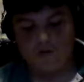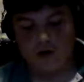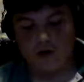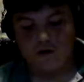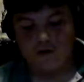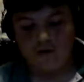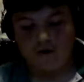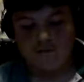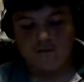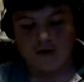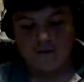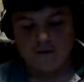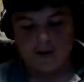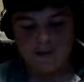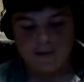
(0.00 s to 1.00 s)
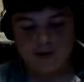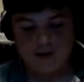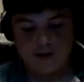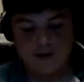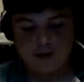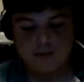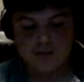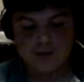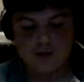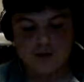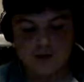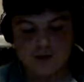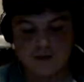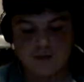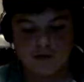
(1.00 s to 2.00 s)
Fuck, fuck, fuck. I'm, it's me.
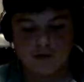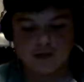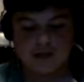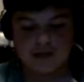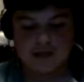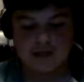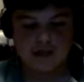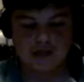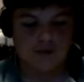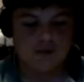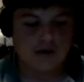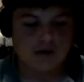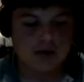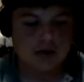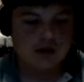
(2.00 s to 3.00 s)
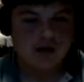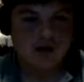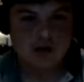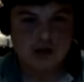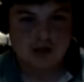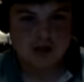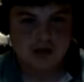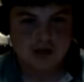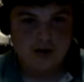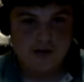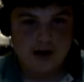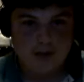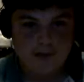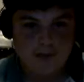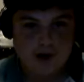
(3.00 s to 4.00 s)
It's not muted. It's not muted. Shit.
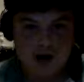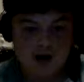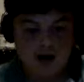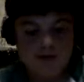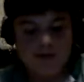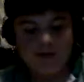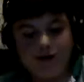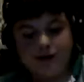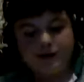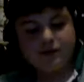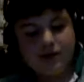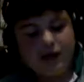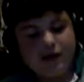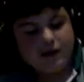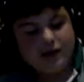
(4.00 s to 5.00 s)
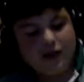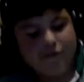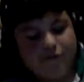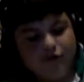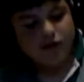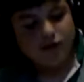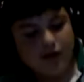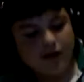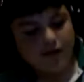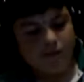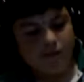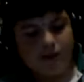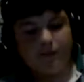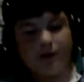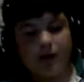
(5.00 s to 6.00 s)
Okay, we're going to take those headphones out
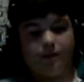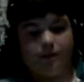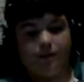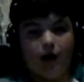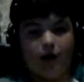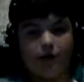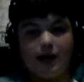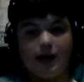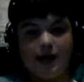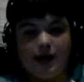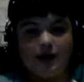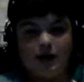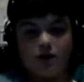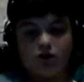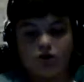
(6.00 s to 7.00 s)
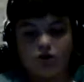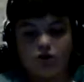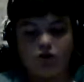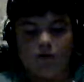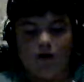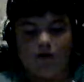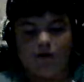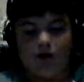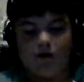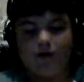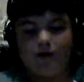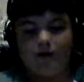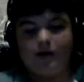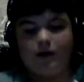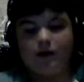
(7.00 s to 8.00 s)
and we're going to plug them in to my phone.
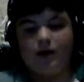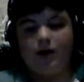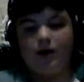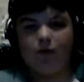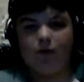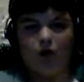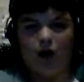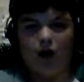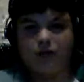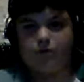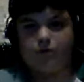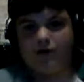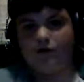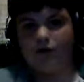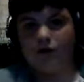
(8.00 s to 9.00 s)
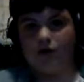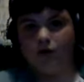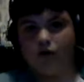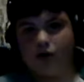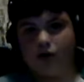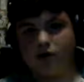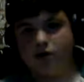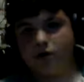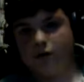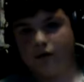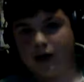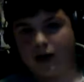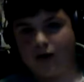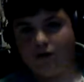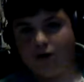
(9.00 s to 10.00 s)
Yeah, I'm not allowed to play the audio because I don't
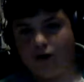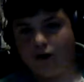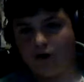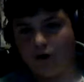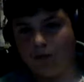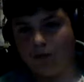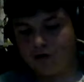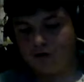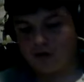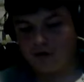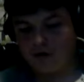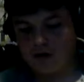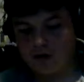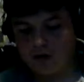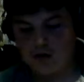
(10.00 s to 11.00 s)
want to get fucking copyright strike.